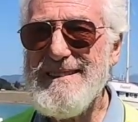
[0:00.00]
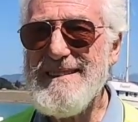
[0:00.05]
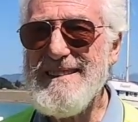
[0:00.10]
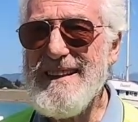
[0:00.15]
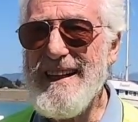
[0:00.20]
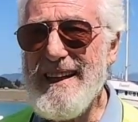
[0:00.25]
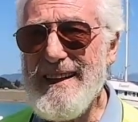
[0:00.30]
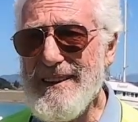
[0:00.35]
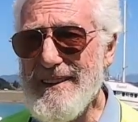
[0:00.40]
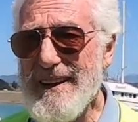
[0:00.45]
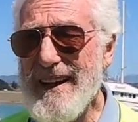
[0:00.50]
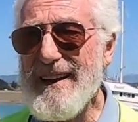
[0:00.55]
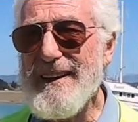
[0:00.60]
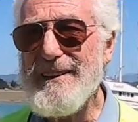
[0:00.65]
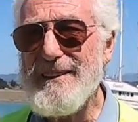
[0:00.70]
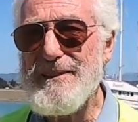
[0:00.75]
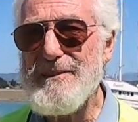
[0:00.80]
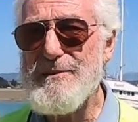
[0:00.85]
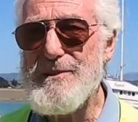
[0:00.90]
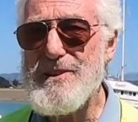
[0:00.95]
No,
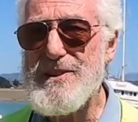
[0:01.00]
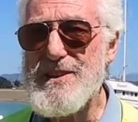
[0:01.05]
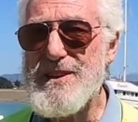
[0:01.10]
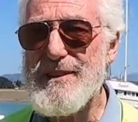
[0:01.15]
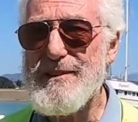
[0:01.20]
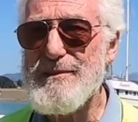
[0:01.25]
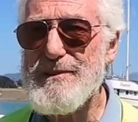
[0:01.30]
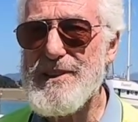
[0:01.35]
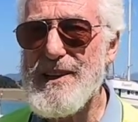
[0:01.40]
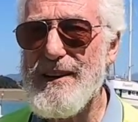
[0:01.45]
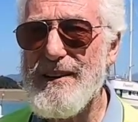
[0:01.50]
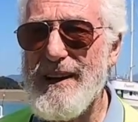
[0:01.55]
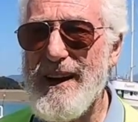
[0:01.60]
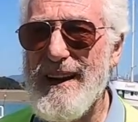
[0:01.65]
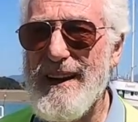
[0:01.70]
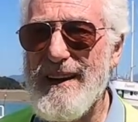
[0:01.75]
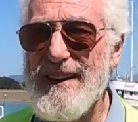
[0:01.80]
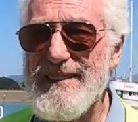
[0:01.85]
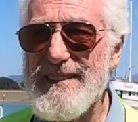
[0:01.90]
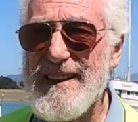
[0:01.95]
it was
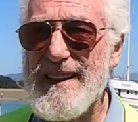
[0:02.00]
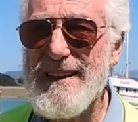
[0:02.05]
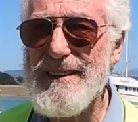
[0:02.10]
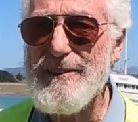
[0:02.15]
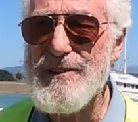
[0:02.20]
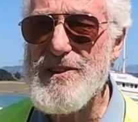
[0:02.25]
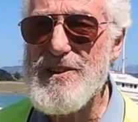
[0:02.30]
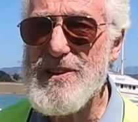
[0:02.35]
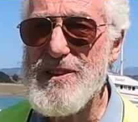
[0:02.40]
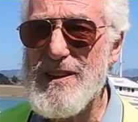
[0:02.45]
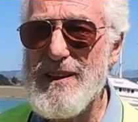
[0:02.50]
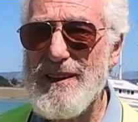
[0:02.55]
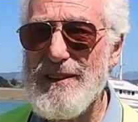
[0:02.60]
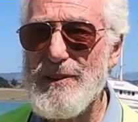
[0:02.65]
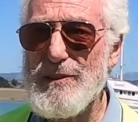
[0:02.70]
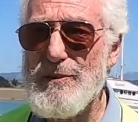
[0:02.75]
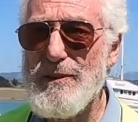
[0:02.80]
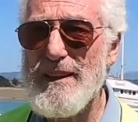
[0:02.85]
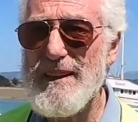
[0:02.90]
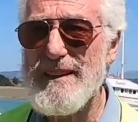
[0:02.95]
okay. I think I was
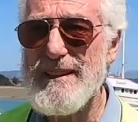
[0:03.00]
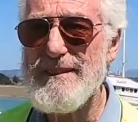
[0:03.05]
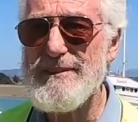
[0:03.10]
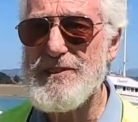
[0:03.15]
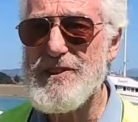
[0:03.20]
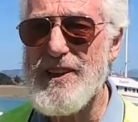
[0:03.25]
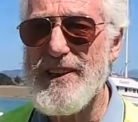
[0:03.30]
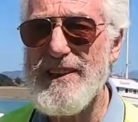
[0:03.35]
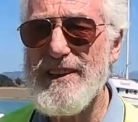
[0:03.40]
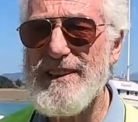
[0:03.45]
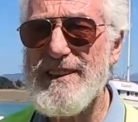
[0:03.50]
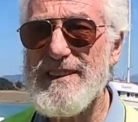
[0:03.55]
well enough trained.